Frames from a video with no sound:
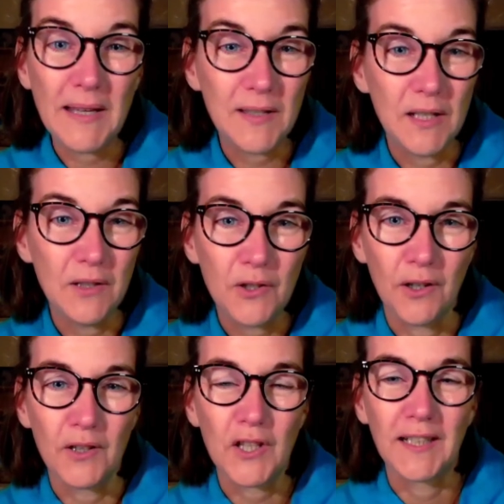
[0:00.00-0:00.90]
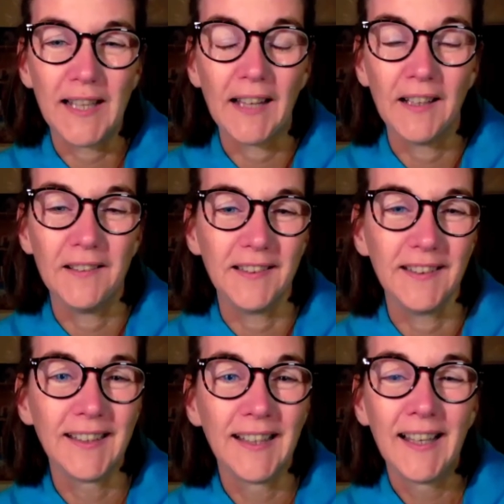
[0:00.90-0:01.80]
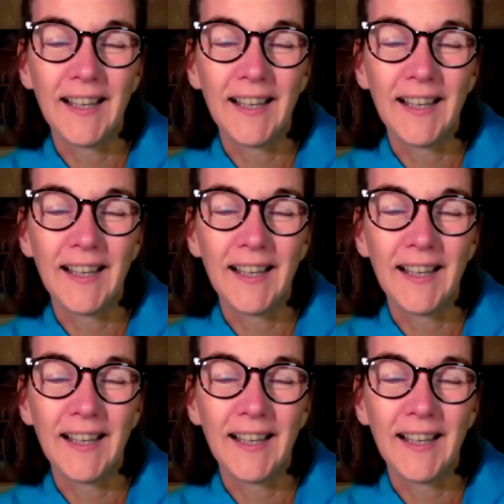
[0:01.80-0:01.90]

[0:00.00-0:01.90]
Messy Church in Canada.